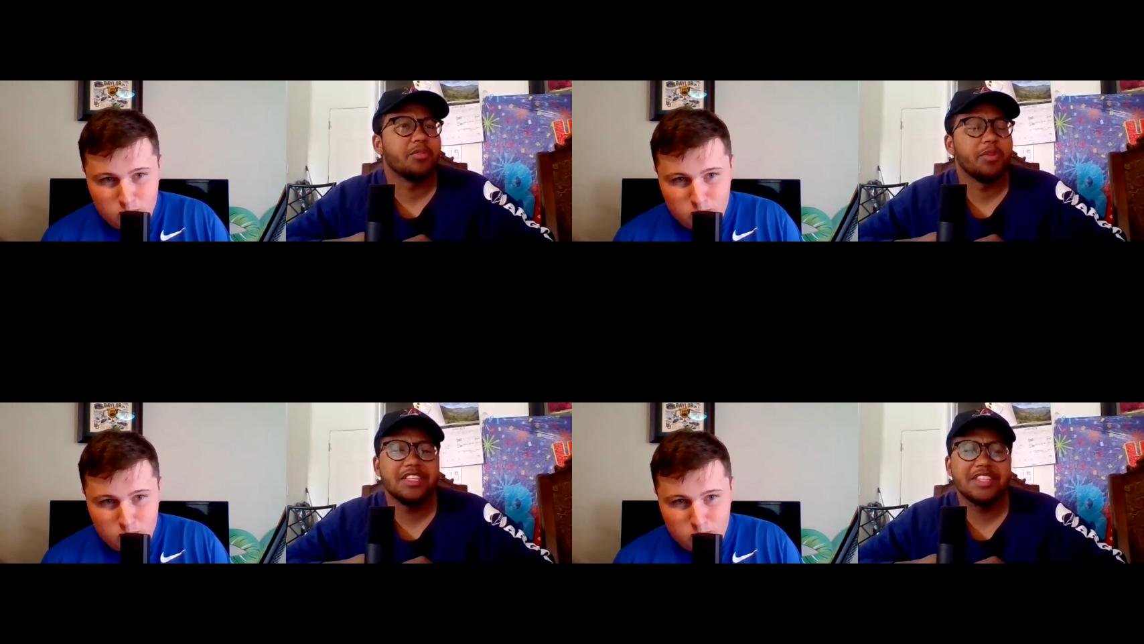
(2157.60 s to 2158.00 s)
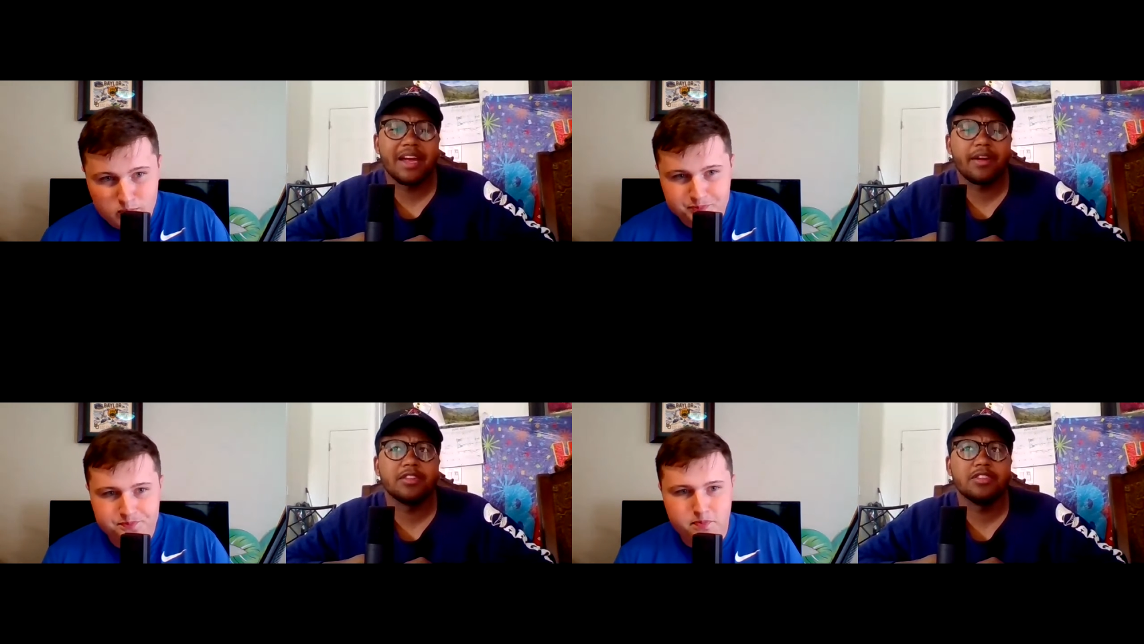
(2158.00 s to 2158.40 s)
Speaker 1: three
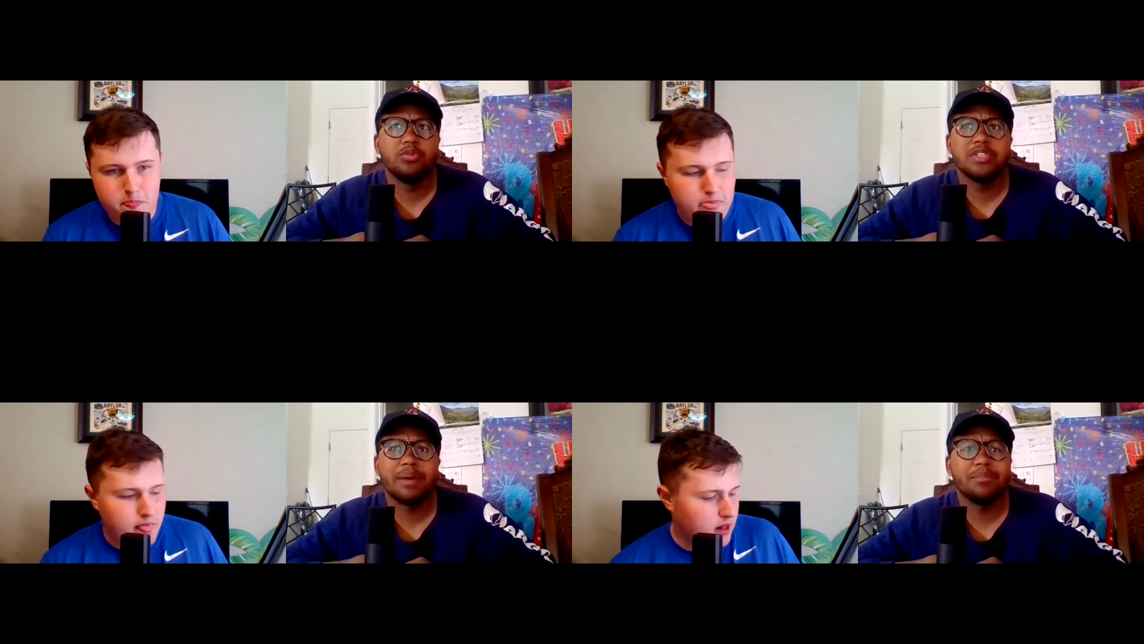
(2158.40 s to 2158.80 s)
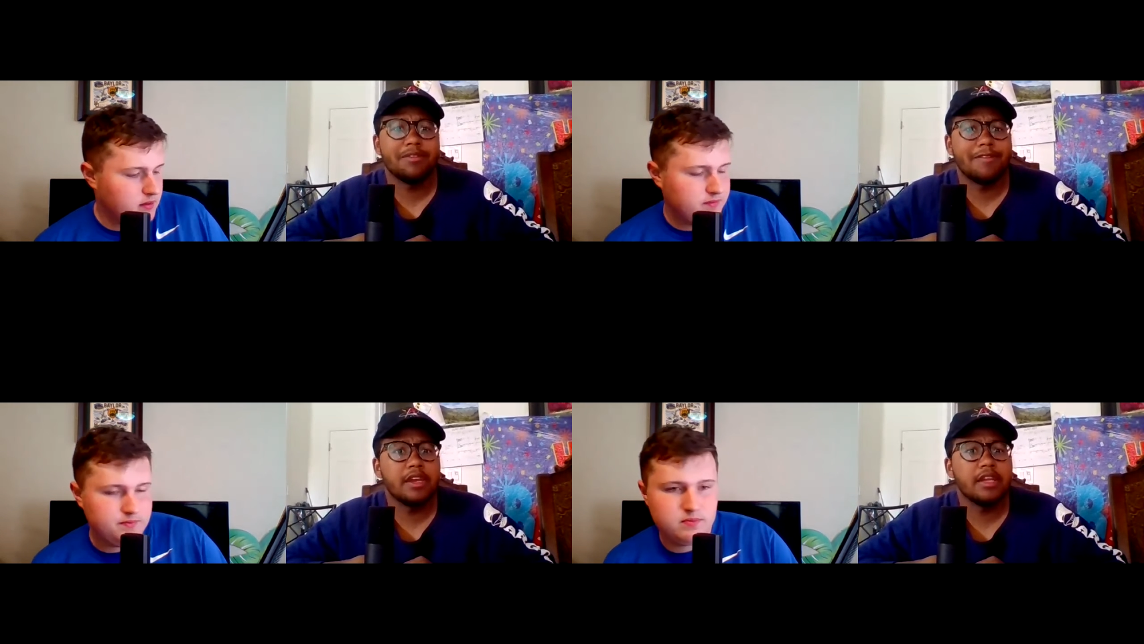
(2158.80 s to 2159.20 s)
time or two time
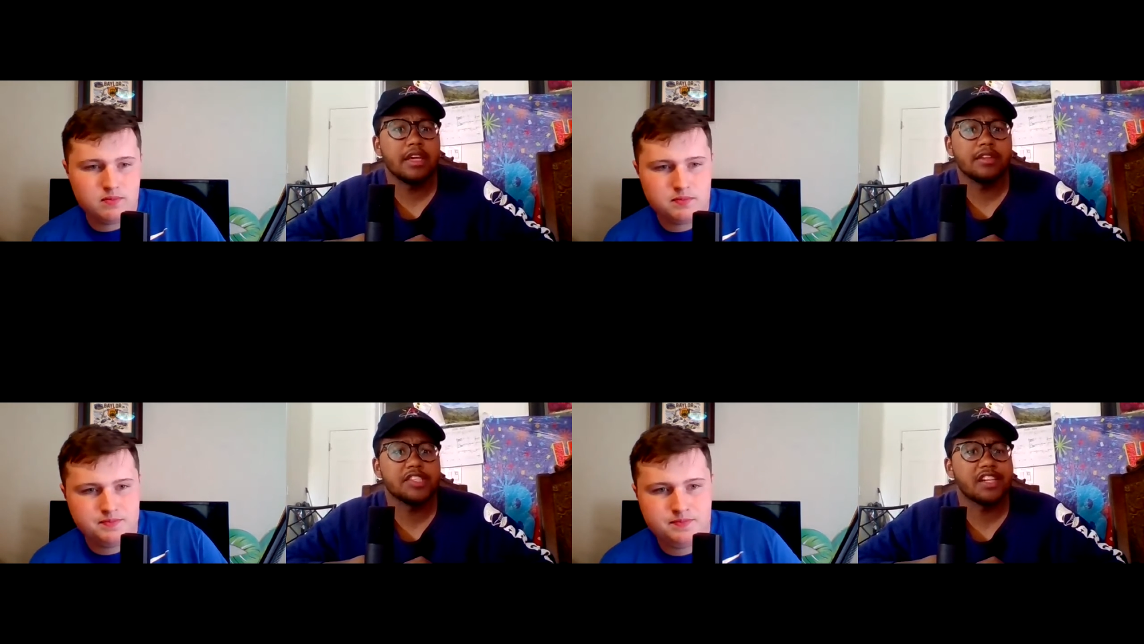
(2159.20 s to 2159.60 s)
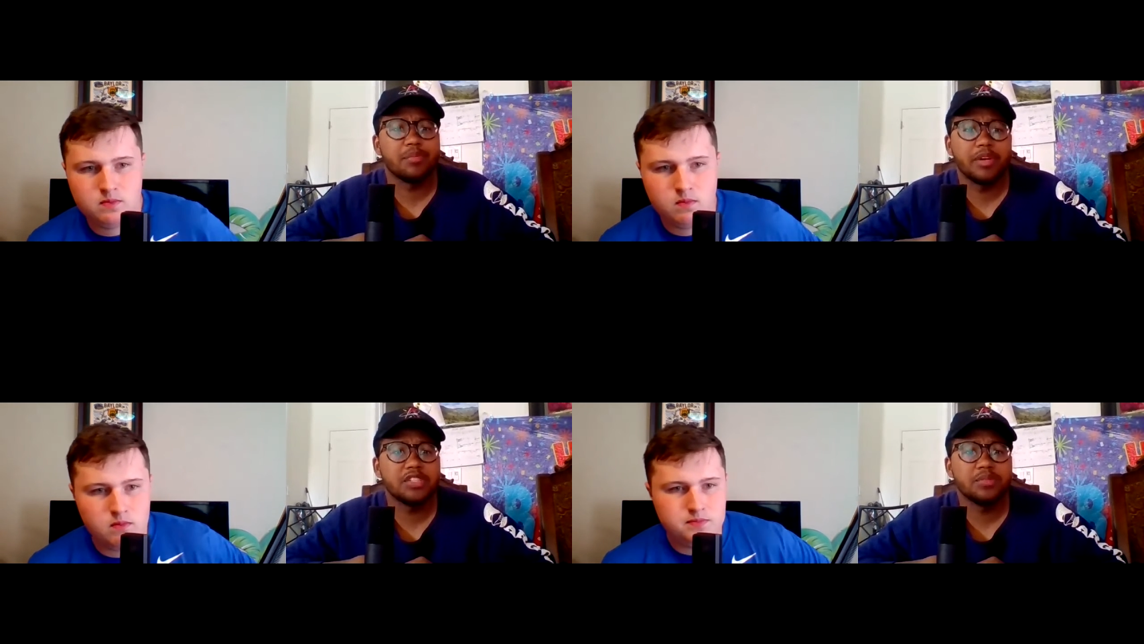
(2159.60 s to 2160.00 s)
defending
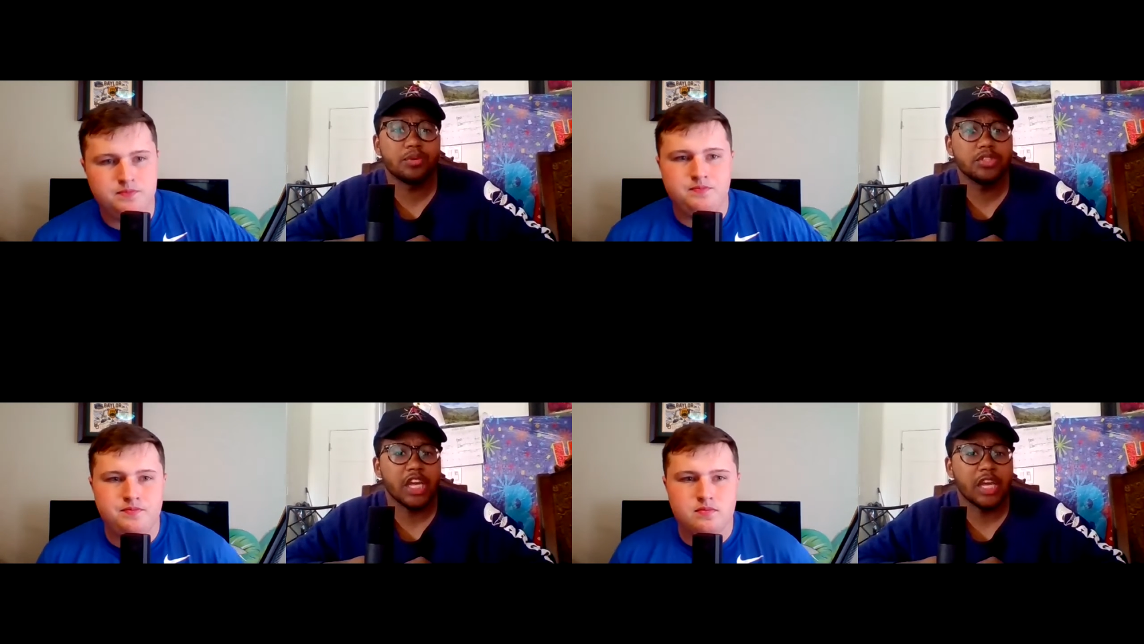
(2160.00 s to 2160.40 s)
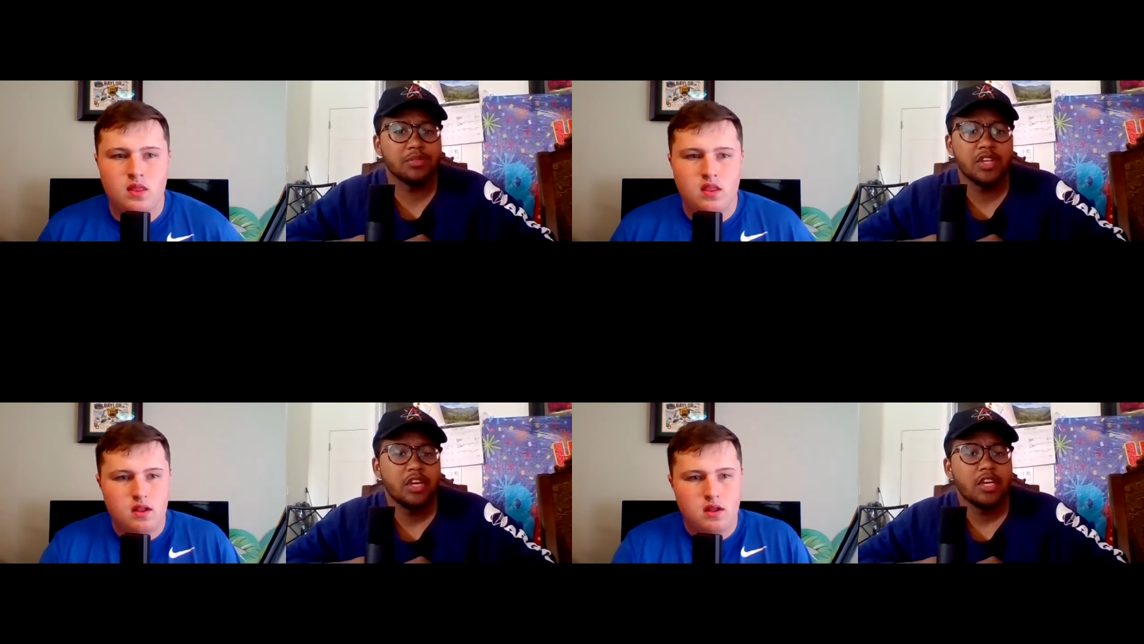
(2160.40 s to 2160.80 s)
Celebration Bowl
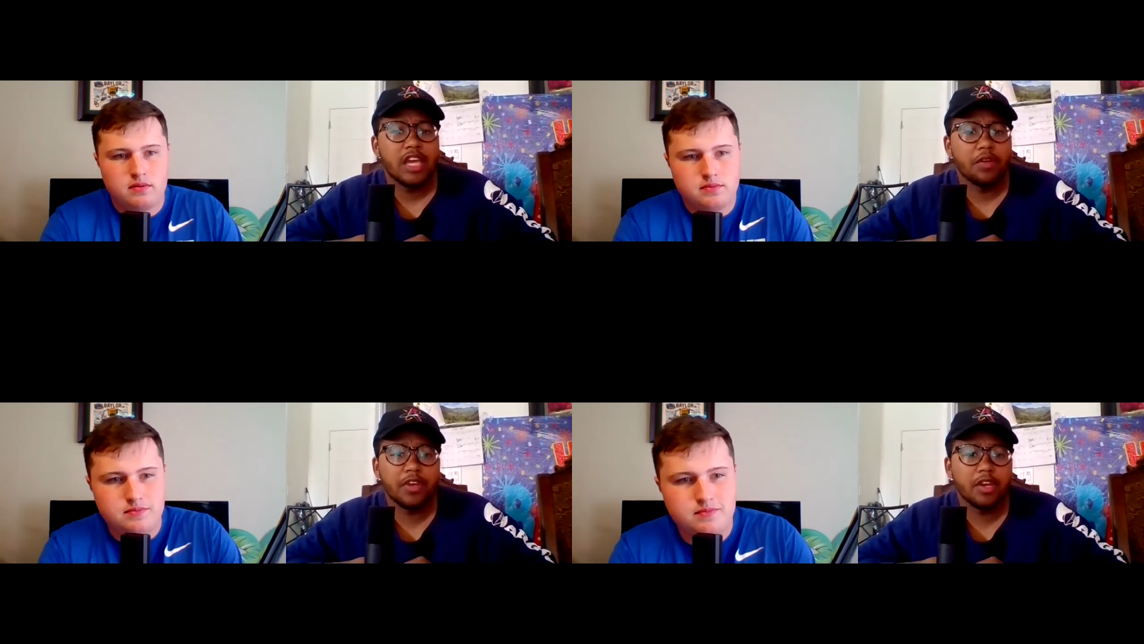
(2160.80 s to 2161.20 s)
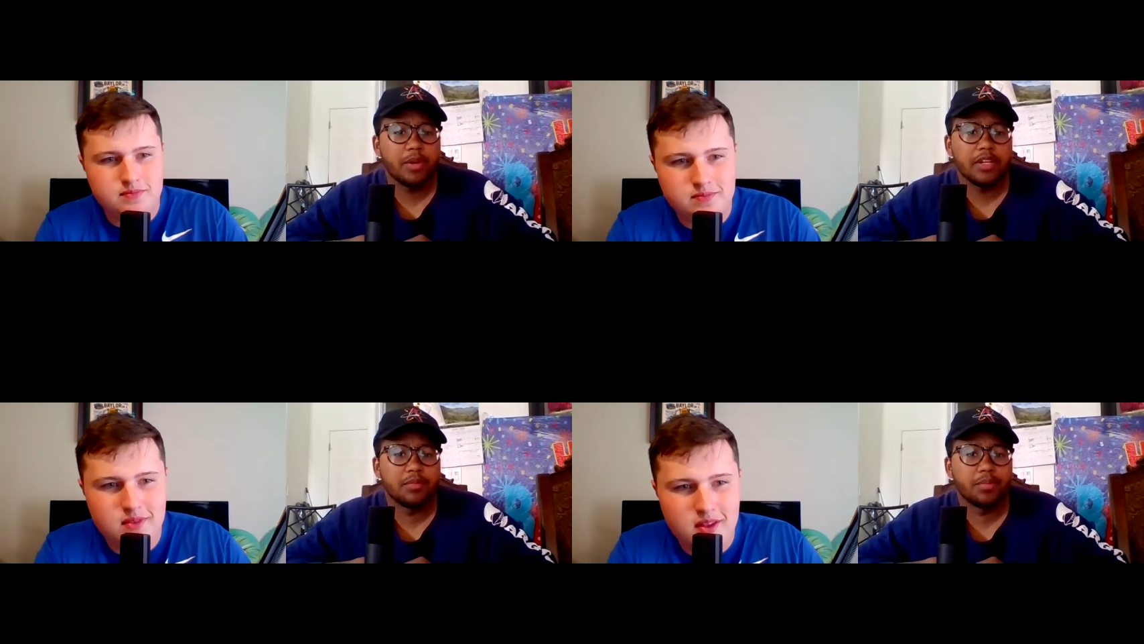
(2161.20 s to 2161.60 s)
champs. Can't forget
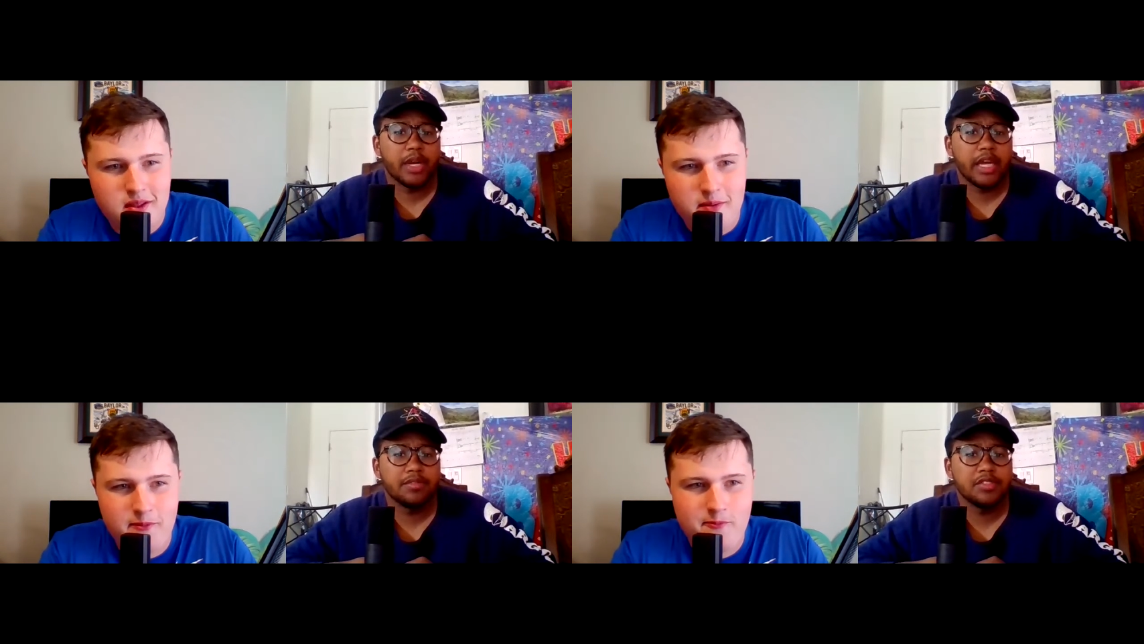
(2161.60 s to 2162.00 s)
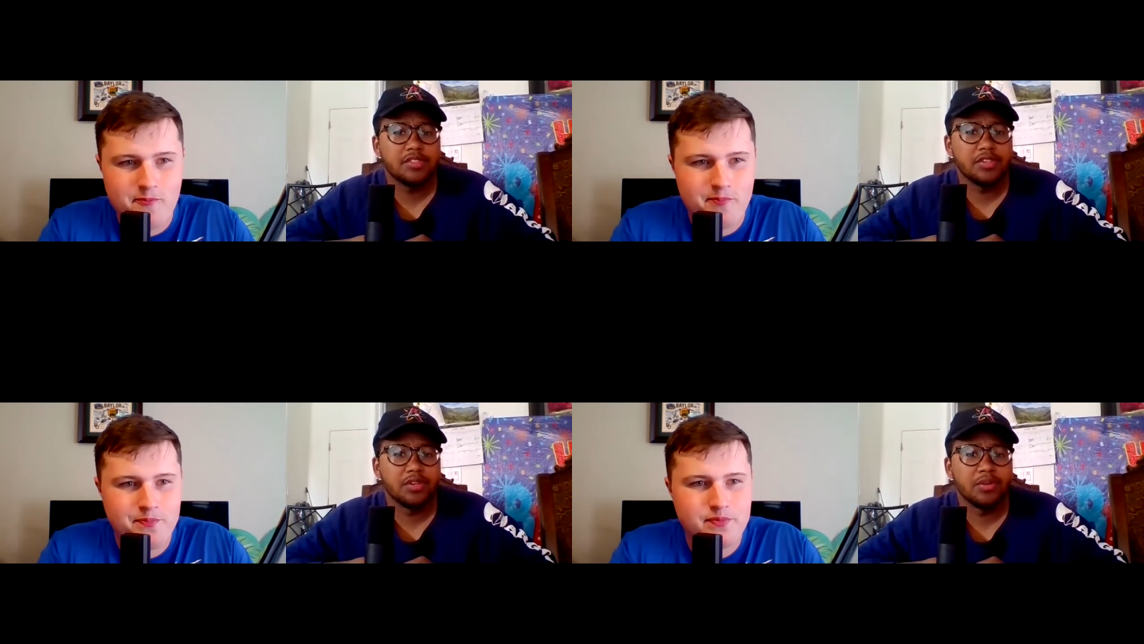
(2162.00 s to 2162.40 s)
about the
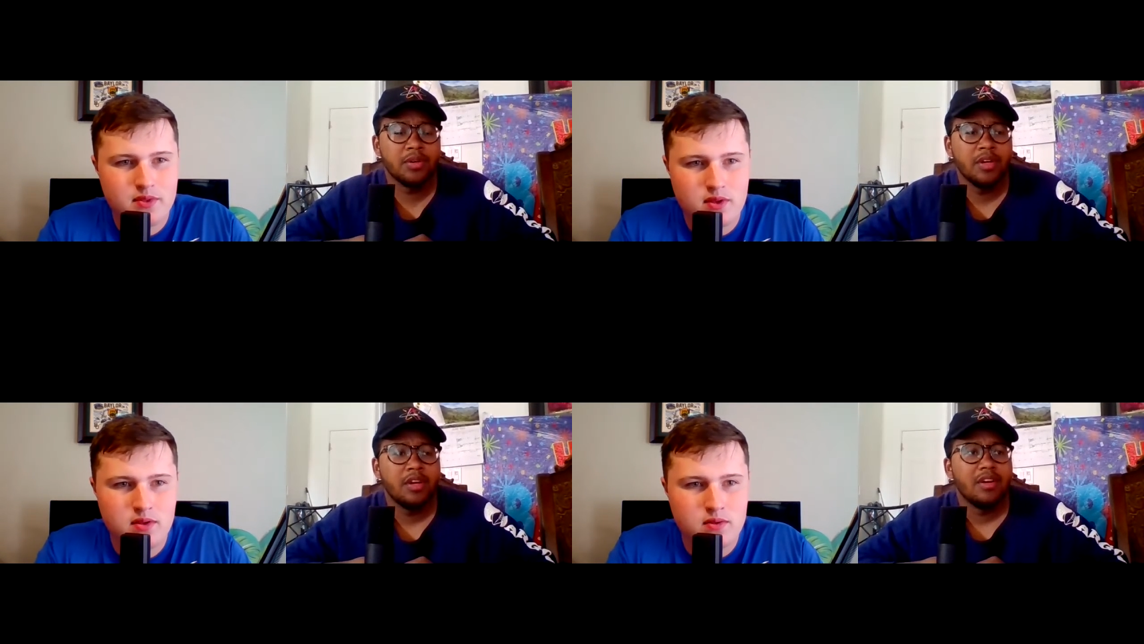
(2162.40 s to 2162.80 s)
Braves too